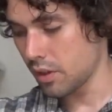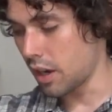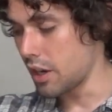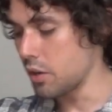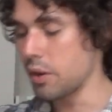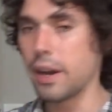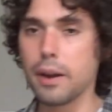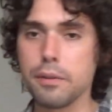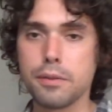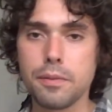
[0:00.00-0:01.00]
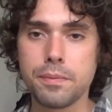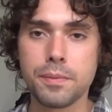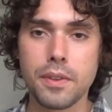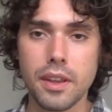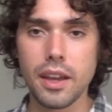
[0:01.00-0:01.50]
I don't have
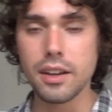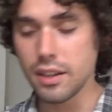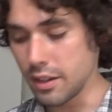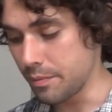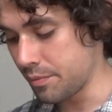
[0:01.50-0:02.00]
any